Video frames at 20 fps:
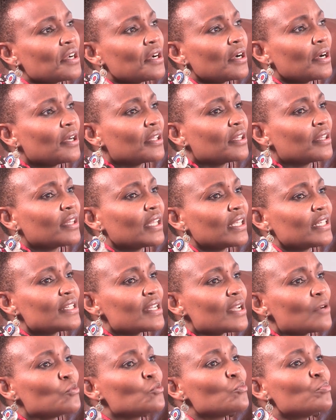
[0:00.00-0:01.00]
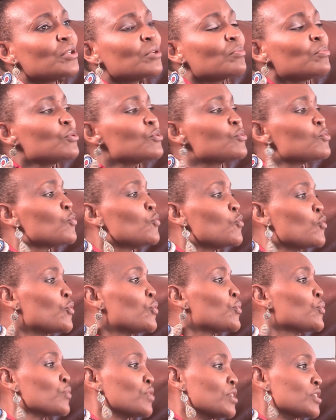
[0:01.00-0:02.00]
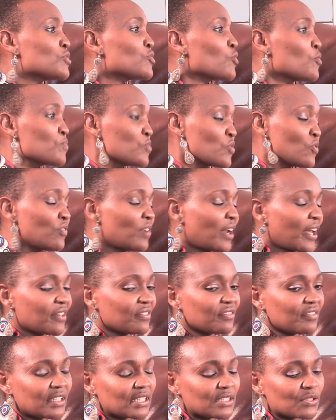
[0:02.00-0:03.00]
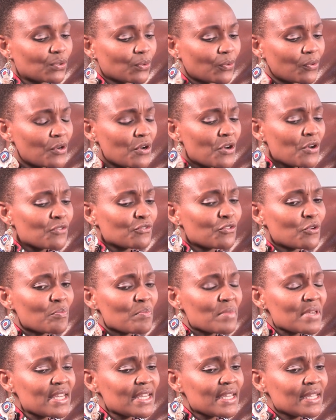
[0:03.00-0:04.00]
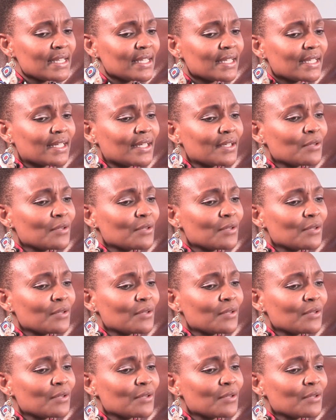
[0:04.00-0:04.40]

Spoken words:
that will be able to go through the storms of life. And so for me,